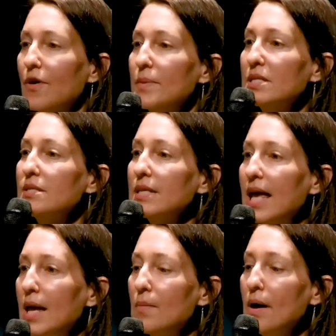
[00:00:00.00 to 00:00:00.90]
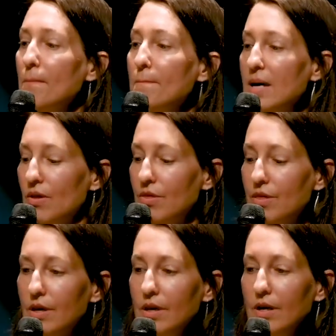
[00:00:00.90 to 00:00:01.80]
from the same
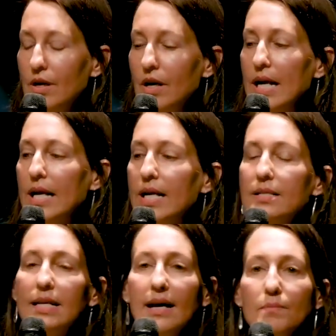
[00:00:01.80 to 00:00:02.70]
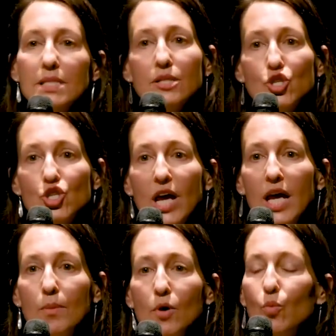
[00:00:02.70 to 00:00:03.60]
myth. Contempt and
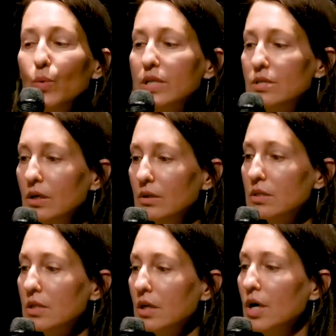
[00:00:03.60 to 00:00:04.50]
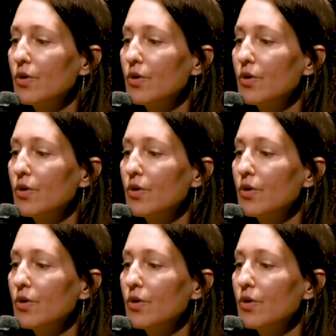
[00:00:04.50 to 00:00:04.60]
shame result